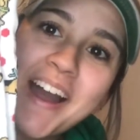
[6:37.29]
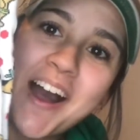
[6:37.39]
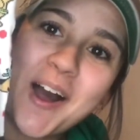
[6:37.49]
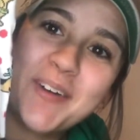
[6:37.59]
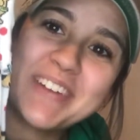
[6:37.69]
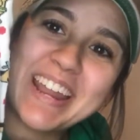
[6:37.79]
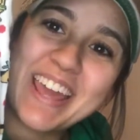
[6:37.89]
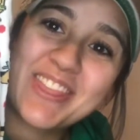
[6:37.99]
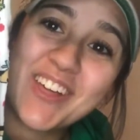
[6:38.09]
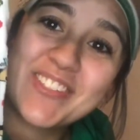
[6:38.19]
Um, and I
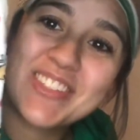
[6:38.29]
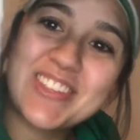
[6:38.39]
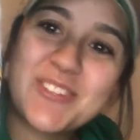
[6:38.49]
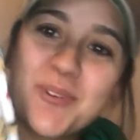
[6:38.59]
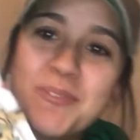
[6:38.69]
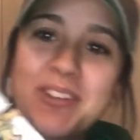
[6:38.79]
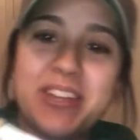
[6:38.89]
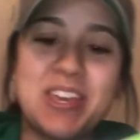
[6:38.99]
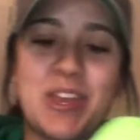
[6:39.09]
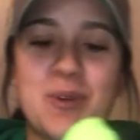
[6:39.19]
thought that these were really
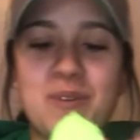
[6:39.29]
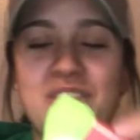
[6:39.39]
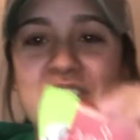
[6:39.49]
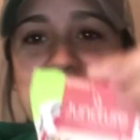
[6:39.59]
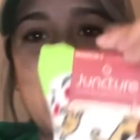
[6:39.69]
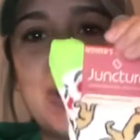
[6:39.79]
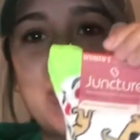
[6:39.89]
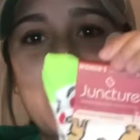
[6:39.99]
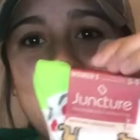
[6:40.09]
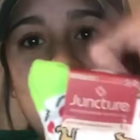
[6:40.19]
cute with the neon
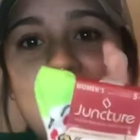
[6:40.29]
green.